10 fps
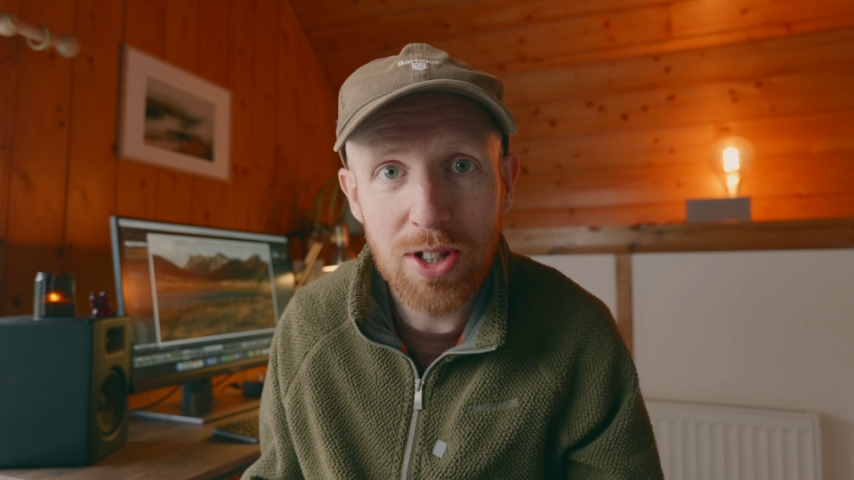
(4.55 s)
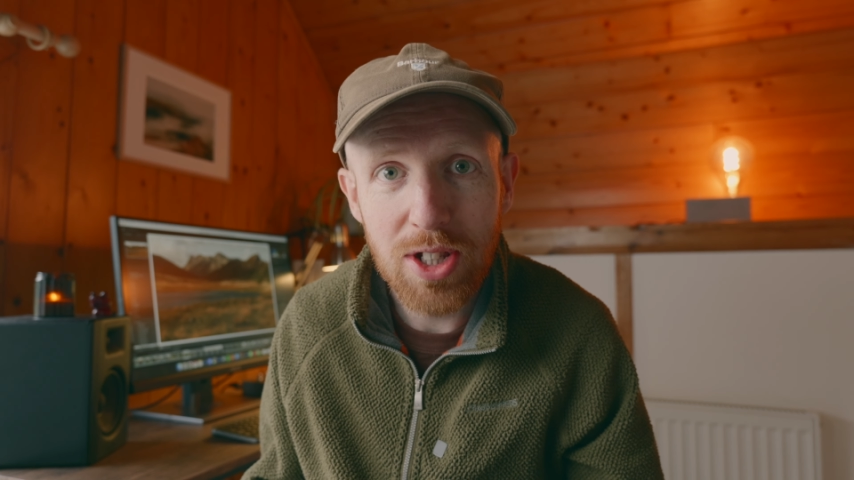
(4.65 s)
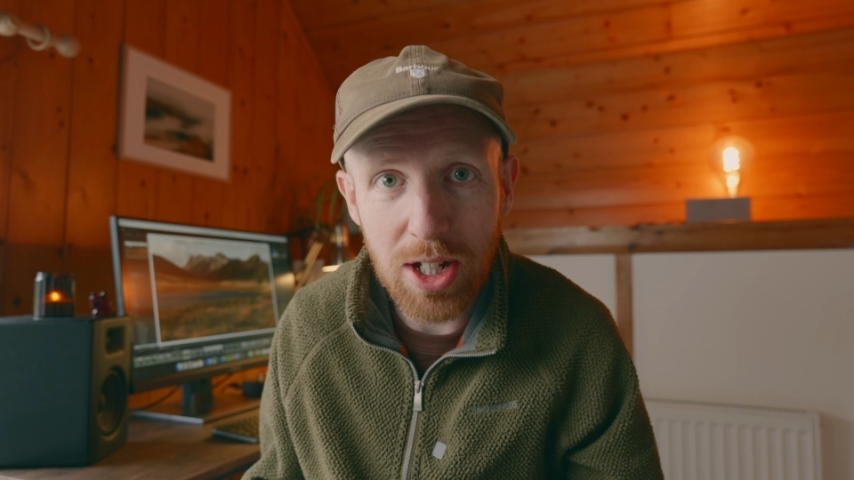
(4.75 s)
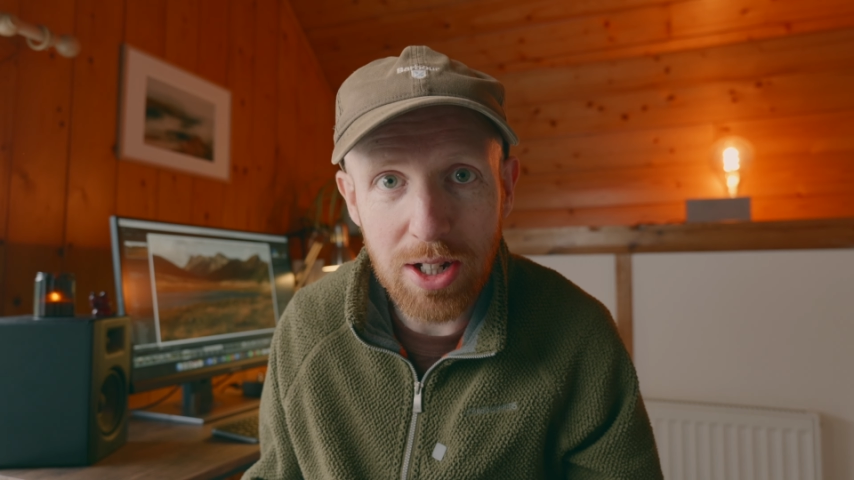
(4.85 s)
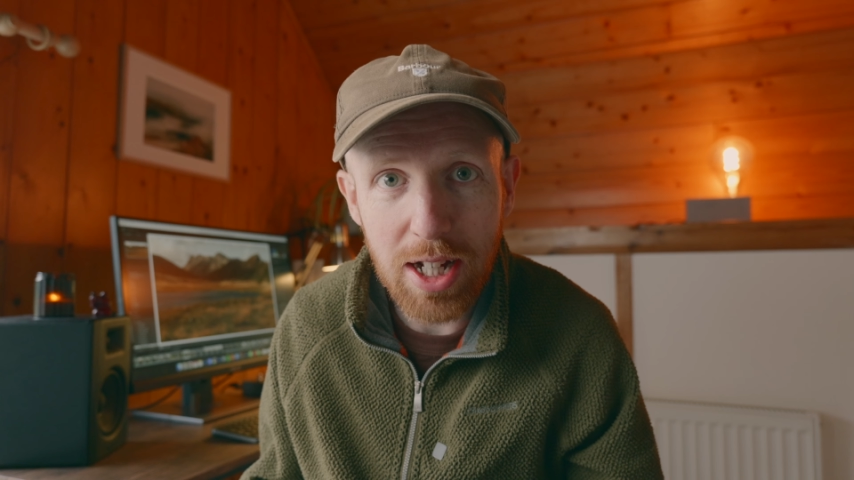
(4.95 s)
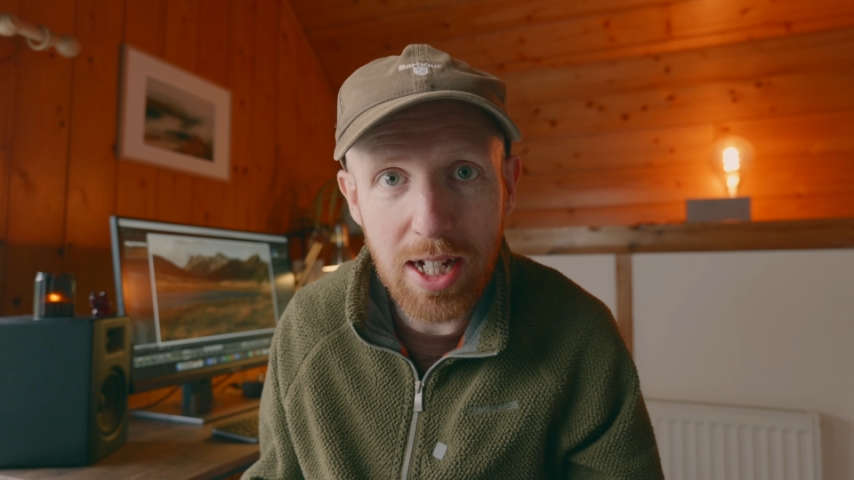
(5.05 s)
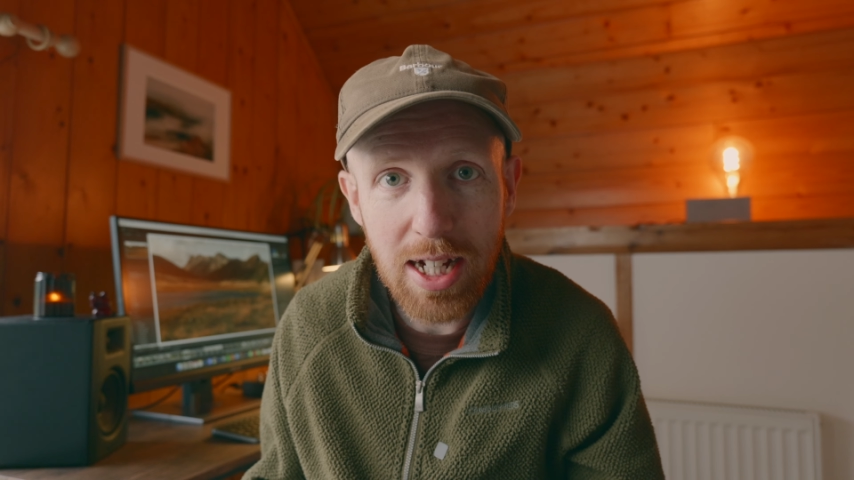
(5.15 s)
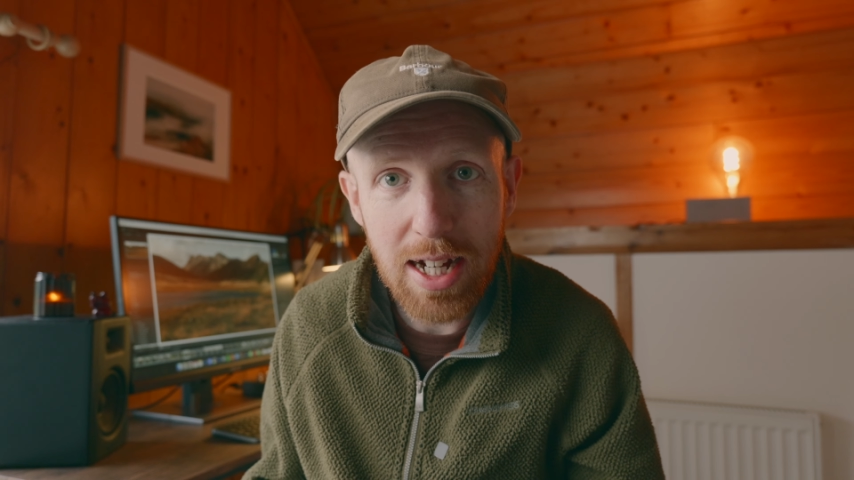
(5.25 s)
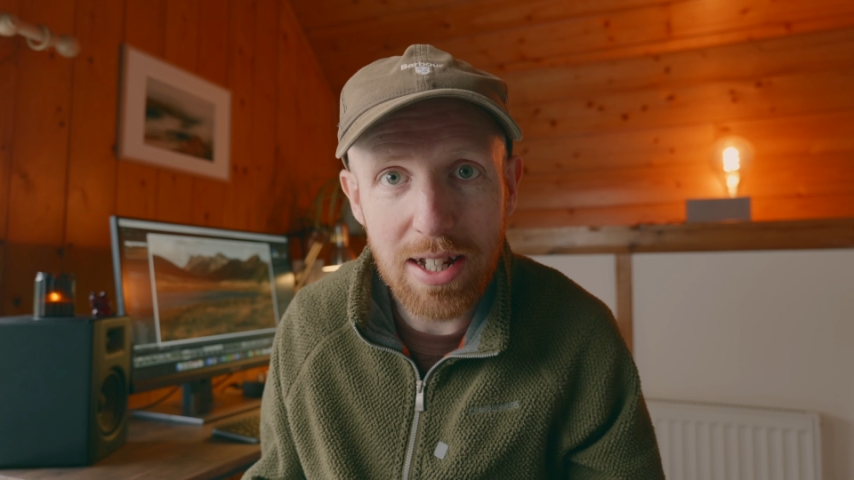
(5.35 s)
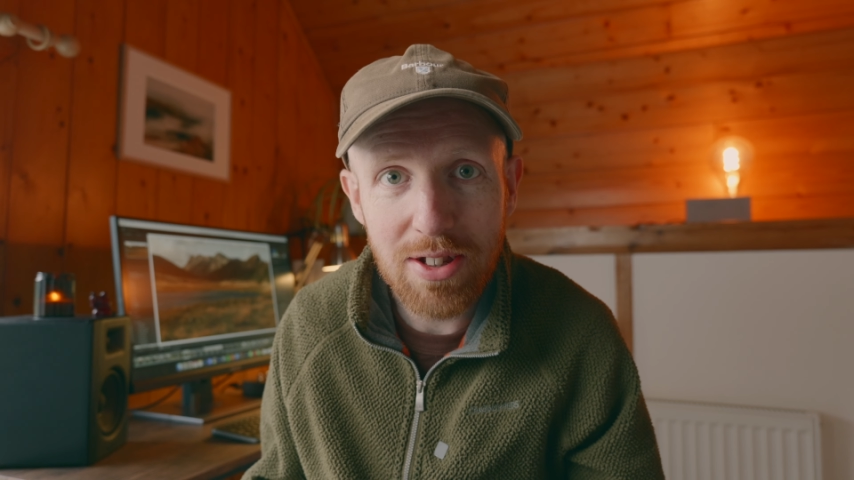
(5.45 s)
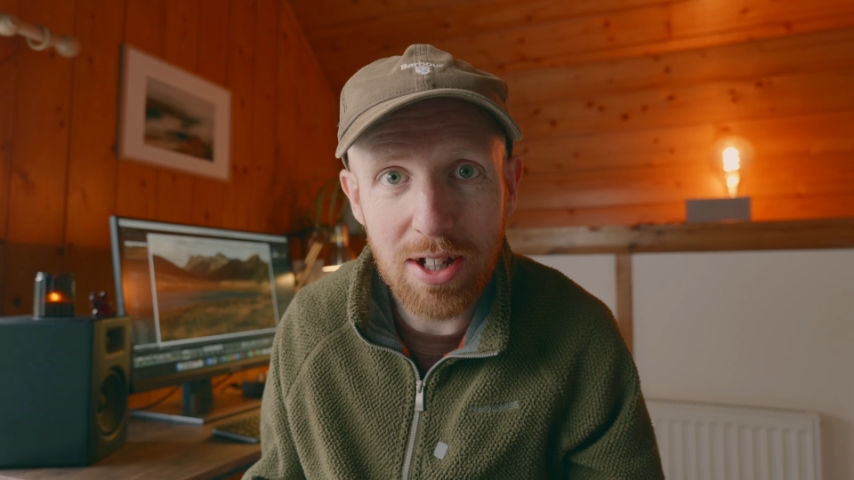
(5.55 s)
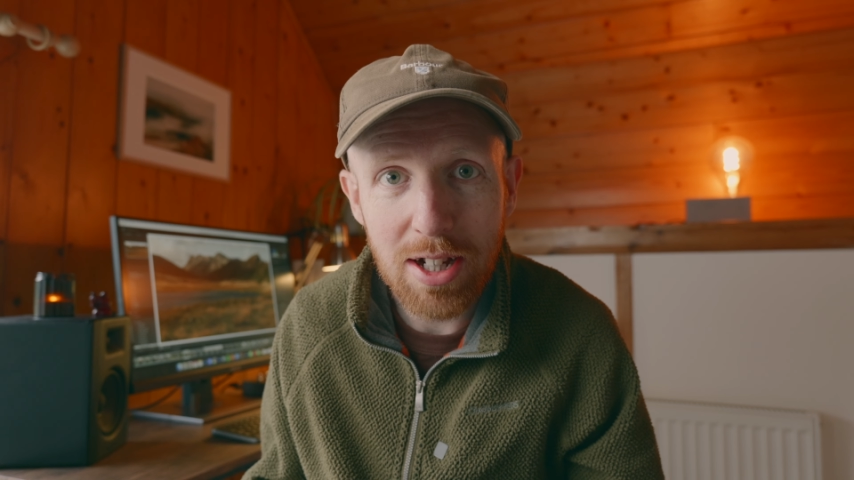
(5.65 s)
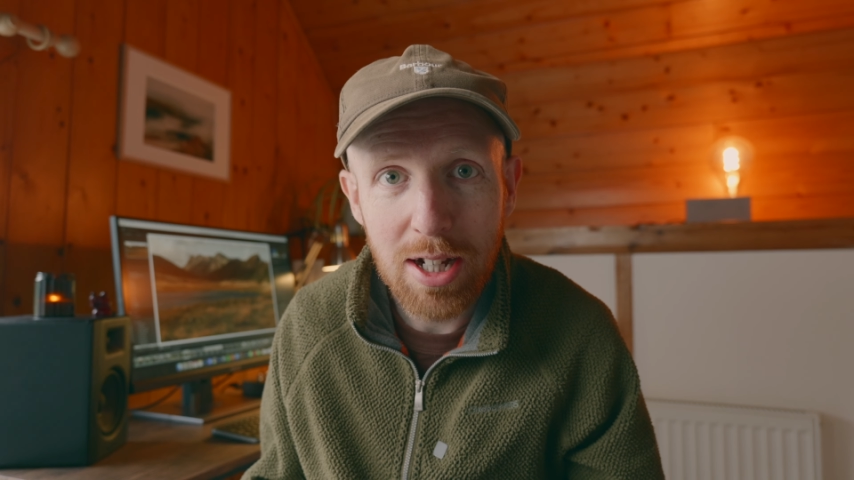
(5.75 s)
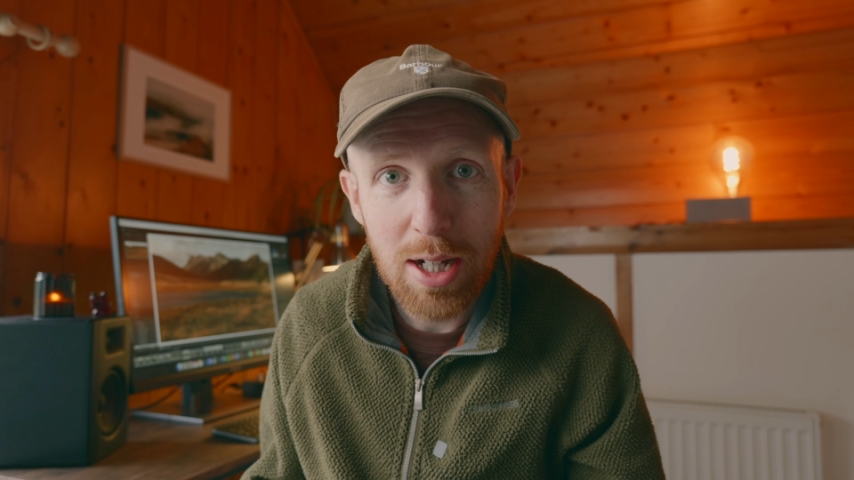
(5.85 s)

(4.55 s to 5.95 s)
Sunday and it's a